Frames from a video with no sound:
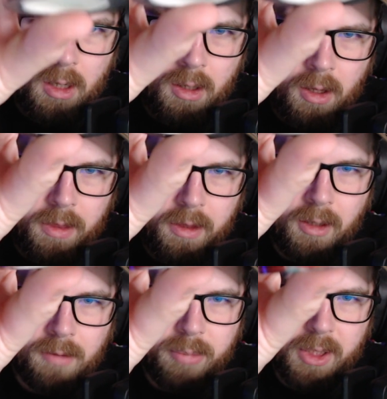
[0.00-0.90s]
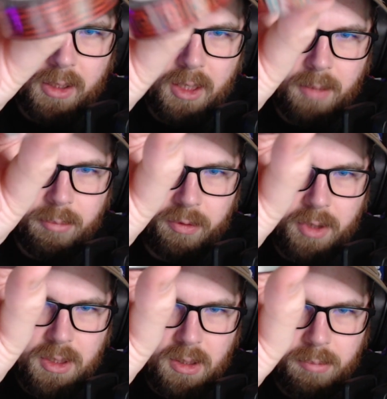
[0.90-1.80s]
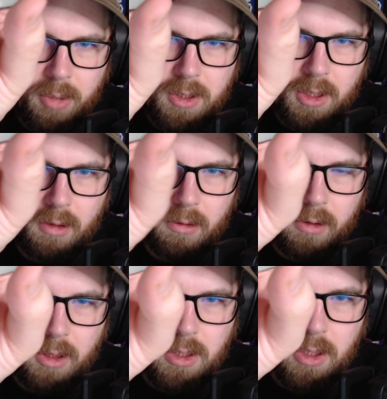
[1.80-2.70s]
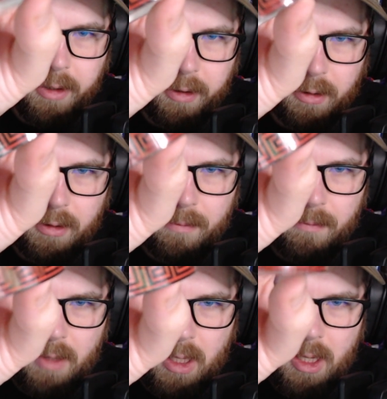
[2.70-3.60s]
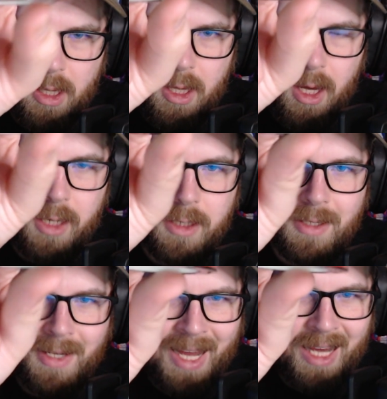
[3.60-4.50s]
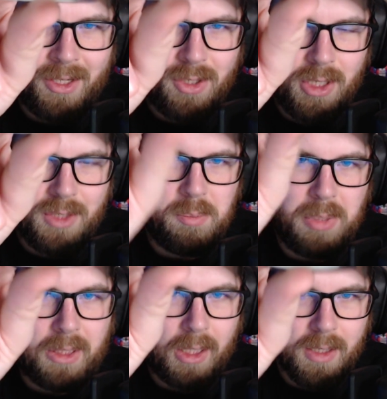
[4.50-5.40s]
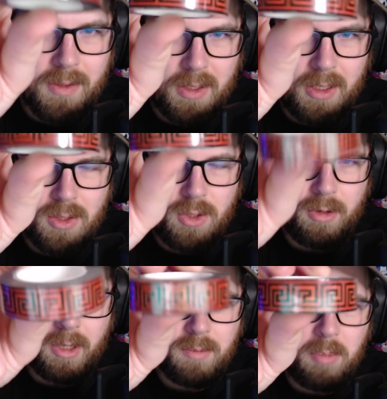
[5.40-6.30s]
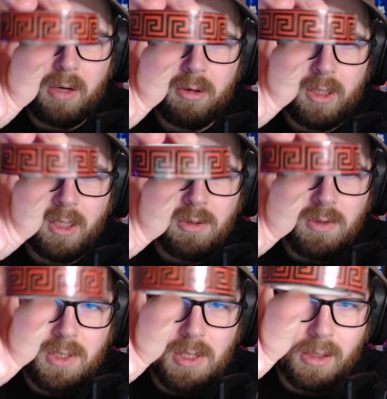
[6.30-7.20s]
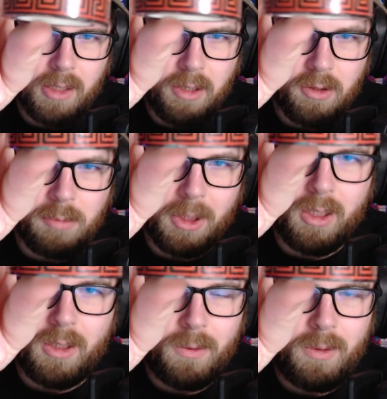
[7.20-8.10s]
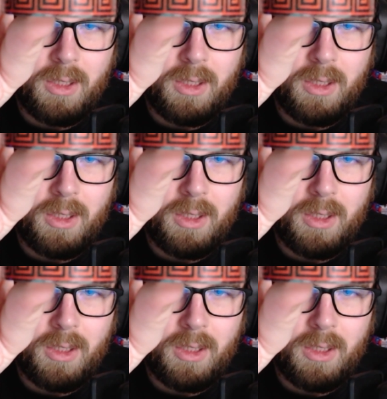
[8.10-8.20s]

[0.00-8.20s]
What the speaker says: thing, but it printed particularly dark. And it's not just because it's transparent and you see the layers below.